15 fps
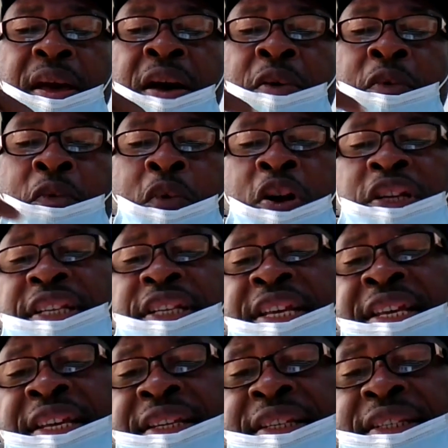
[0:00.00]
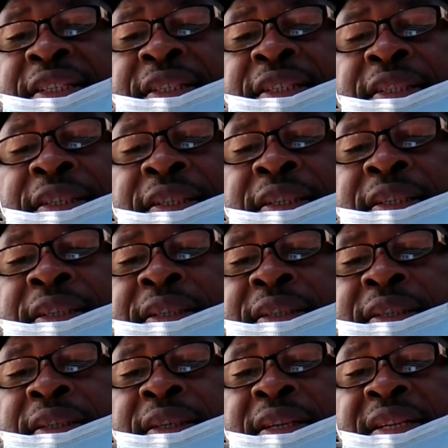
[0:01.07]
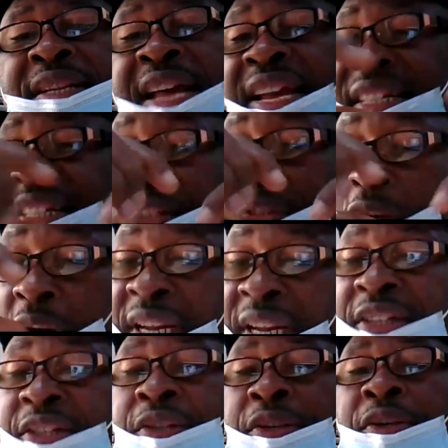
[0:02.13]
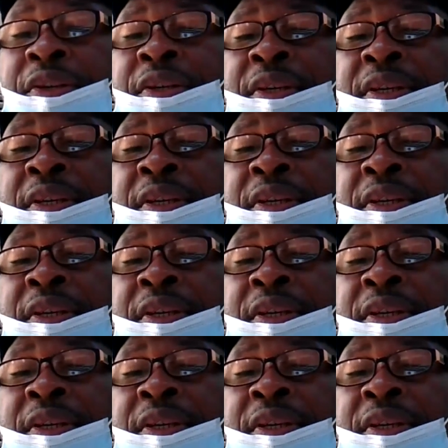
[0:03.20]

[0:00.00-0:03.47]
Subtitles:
and what is. That disconnection